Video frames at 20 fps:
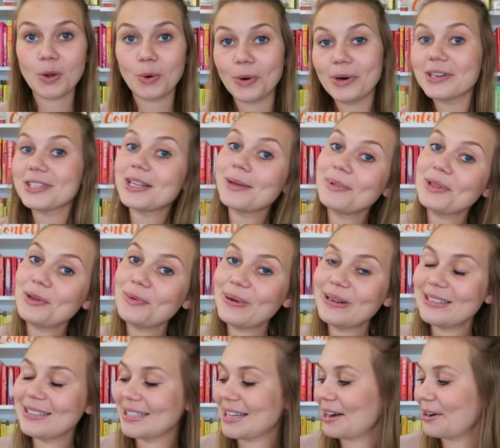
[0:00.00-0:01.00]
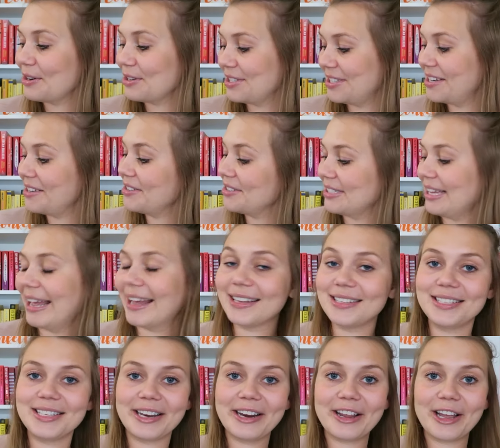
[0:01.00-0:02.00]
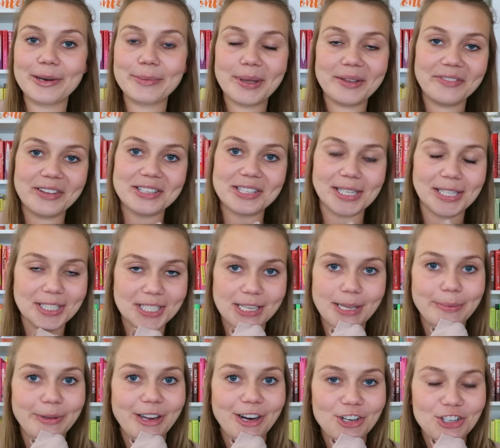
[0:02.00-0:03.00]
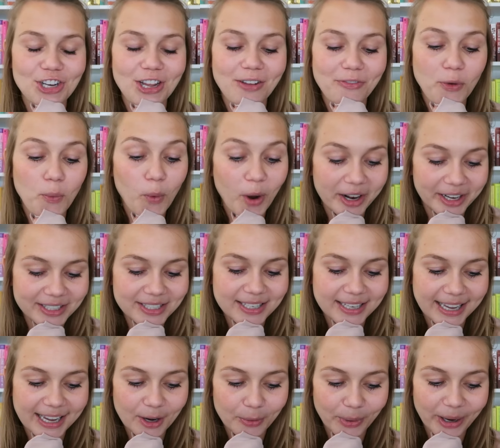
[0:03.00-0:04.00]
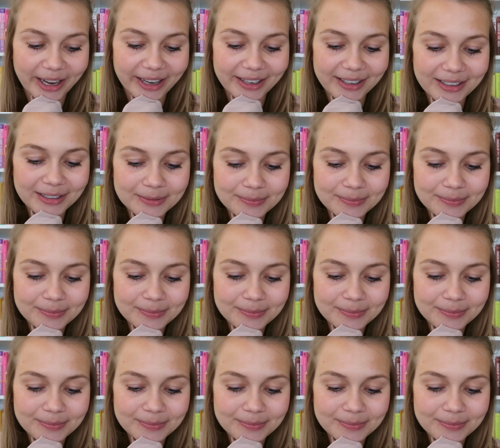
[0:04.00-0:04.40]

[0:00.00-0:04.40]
or some of the ones that are still sad sitting on my physical TBR shelf wanting to get read.